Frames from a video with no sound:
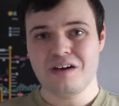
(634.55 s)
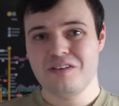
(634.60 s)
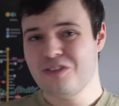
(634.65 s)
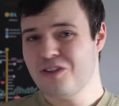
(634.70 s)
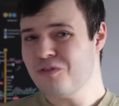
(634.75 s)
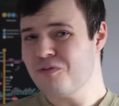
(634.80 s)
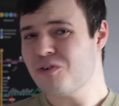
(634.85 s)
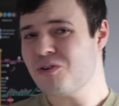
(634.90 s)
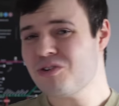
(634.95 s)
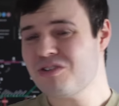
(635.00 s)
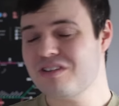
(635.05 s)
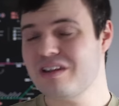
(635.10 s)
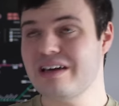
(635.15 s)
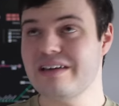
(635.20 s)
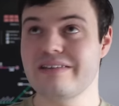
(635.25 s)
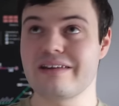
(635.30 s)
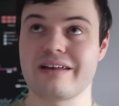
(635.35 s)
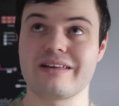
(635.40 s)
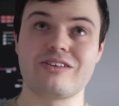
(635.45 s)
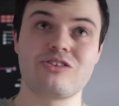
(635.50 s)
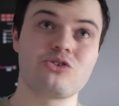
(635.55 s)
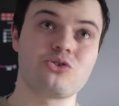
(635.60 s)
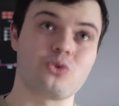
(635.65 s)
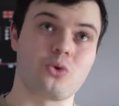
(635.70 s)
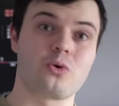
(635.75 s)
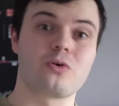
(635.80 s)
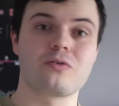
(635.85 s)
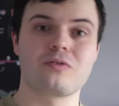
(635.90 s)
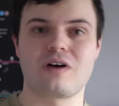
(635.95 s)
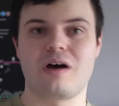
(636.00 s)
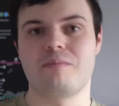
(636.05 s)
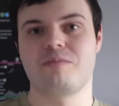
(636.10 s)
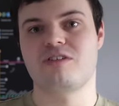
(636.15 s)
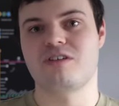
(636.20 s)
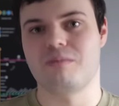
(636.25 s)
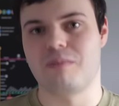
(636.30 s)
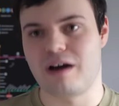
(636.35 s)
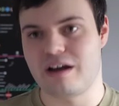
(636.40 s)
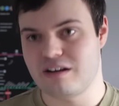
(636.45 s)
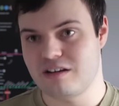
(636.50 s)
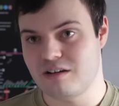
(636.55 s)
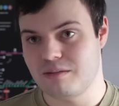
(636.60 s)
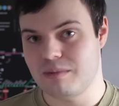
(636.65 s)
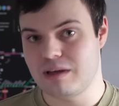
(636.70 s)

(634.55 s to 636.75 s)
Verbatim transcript: The first thing that sort of comes to mind to